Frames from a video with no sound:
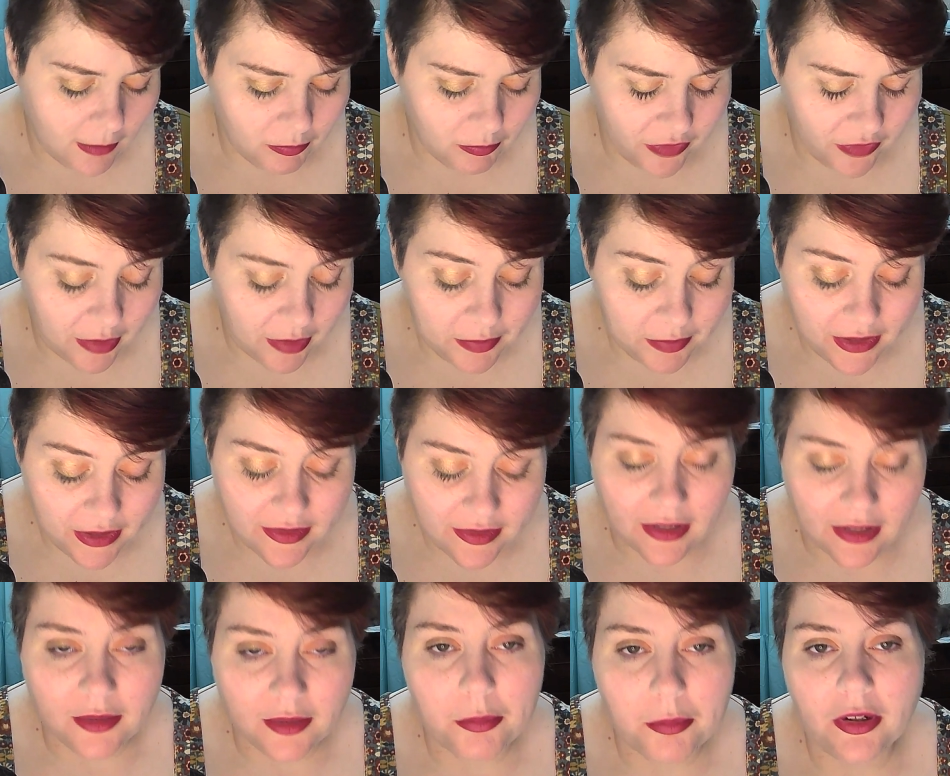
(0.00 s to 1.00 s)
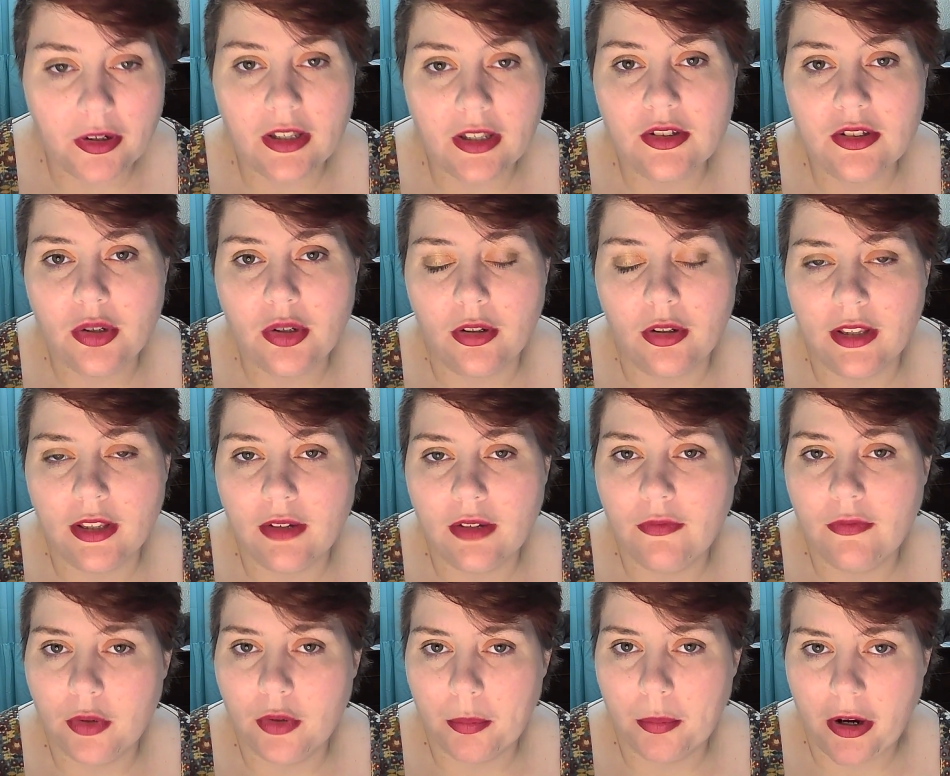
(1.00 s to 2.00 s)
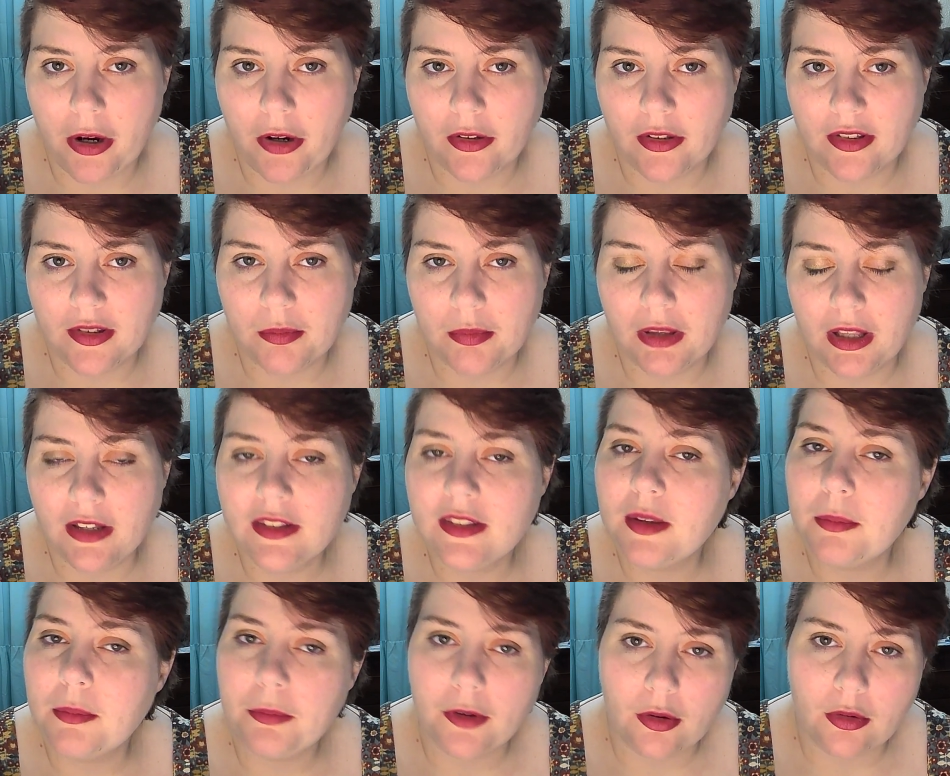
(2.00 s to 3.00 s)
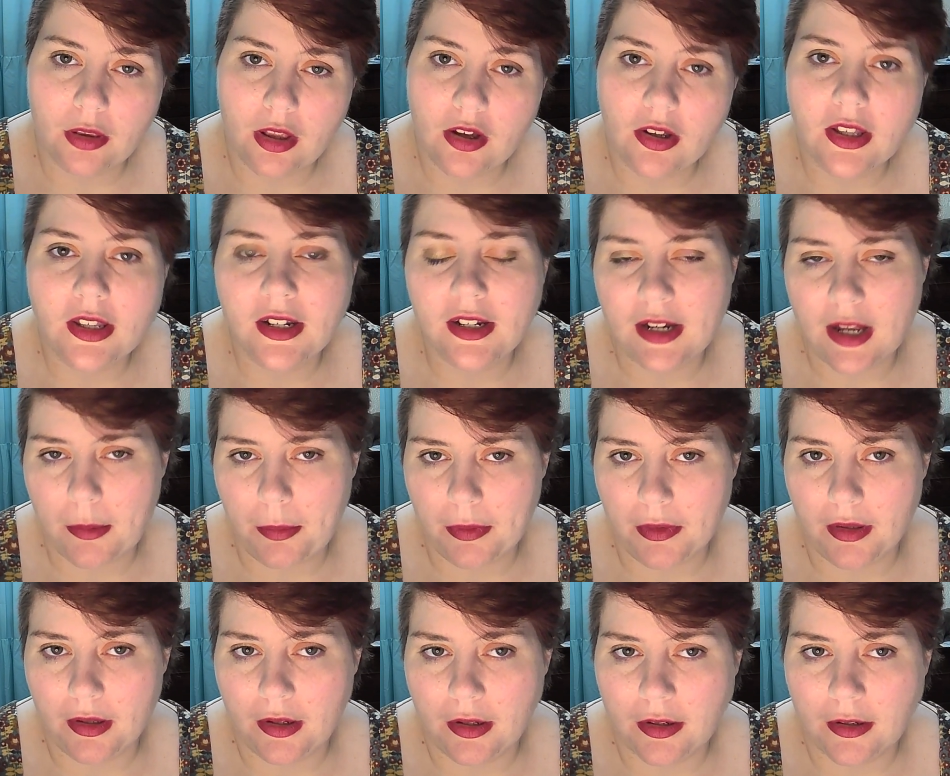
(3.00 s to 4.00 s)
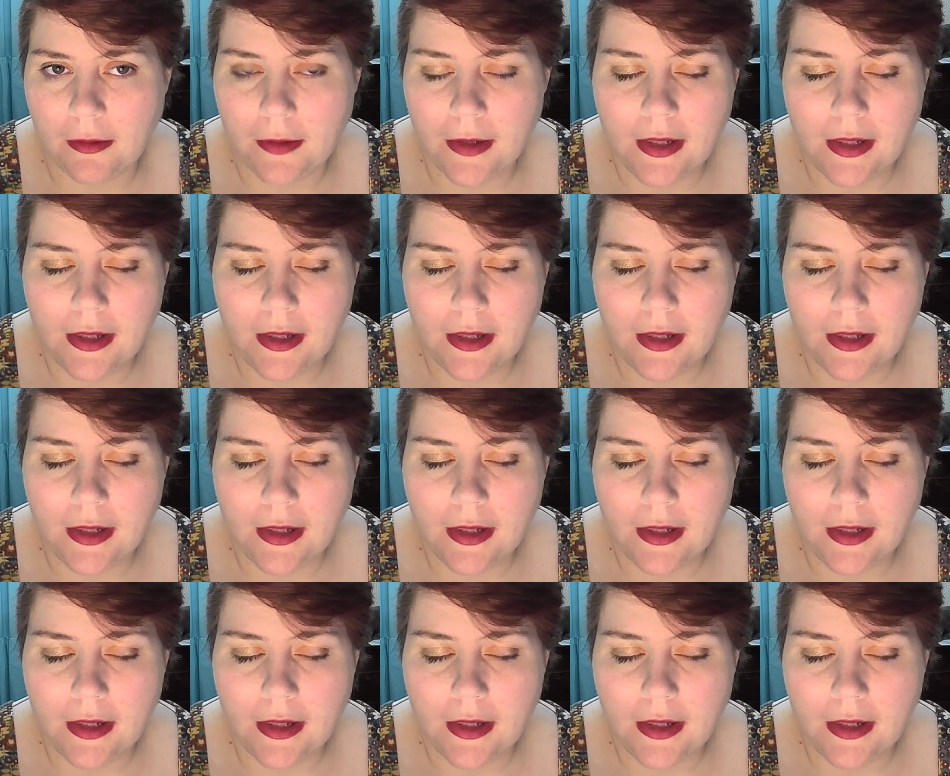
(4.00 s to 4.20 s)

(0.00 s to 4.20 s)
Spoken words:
That being said, the book is told in four parts, plus a prologue and an epilogue.